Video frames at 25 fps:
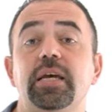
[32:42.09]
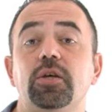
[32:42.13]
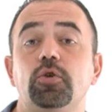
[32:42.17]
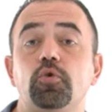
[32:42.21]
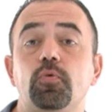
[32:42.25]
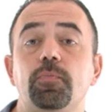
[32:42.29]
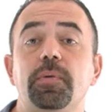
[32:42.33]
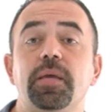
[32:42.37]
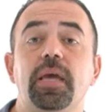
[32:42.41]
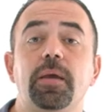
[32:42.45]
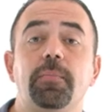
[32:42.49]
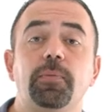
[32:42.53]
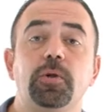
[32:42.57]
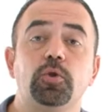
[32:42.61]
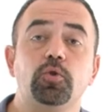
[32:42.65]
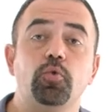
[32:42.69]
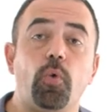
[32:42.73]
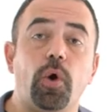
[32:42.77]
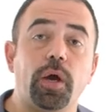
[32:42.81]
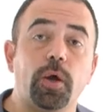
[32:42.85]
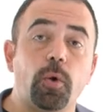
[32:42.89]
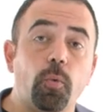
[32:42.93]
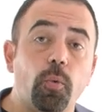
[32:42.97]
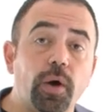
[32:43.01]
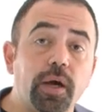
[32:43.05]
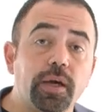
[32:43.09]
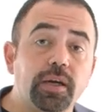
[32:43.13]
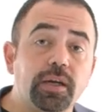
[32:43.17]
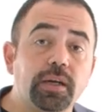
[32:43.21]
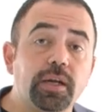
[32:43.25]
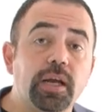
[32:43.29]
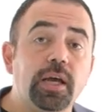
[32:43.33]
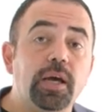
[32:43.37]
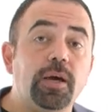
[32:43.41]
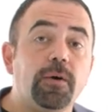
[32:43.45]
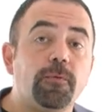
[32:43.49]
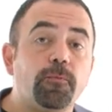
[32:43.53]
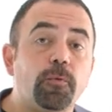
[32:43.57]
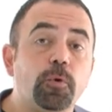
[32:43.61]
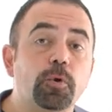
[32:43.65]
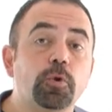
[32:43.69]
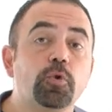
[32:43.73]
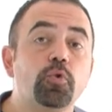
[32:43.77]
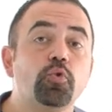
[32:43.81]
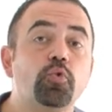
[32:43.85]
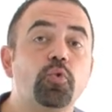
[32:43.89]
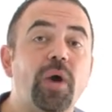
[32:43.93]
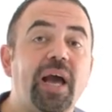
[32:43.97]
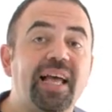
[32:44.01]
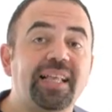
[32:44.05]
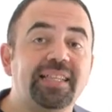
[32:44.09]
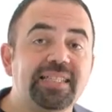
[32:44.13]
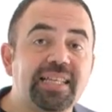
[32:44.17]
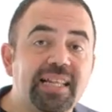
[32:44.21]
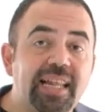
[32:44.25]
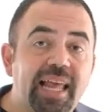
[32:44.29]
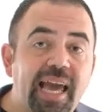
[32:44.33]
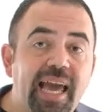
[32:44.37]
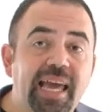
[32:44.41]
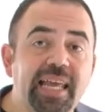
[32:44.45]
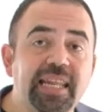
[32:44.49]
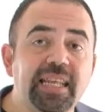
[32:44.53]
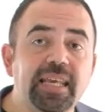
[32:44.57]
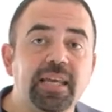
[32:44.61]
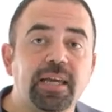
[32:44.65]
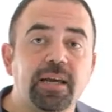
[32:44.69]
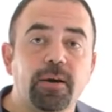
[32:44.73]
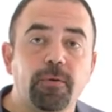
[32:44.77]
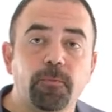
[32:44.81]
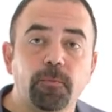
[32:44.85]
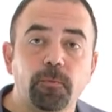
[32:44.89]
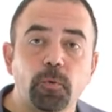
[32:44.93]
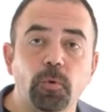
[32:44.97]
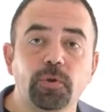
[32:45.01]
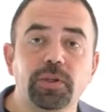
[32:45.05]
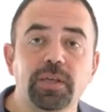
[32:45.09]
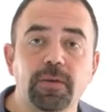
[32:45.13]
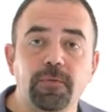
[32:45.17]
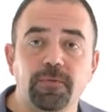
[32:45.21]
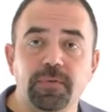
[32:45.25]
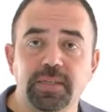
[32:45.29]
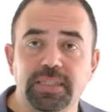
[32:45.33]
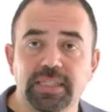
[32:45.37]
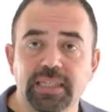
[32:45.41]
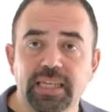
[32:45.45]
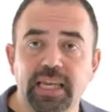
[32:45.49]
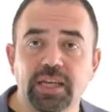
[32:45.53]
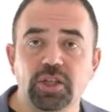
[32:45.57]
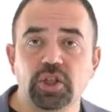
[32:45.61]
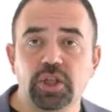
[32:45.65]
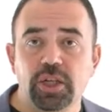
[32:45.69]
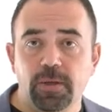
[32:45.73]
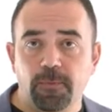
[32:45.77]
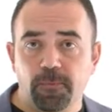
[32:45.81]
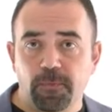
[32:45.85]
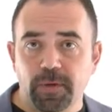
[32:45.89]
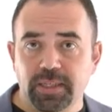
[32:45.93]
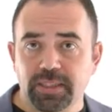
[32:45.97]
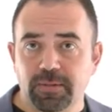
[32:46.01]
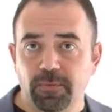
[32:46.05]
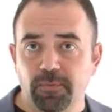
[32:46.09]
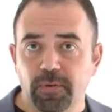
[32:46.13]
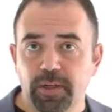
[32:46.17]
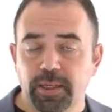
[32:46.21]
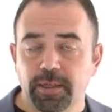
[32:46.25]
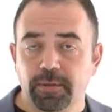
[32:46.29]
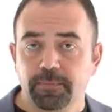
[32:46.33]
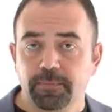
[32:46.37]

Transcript: to be able to acquire for you to handle any fraud investigation effectively.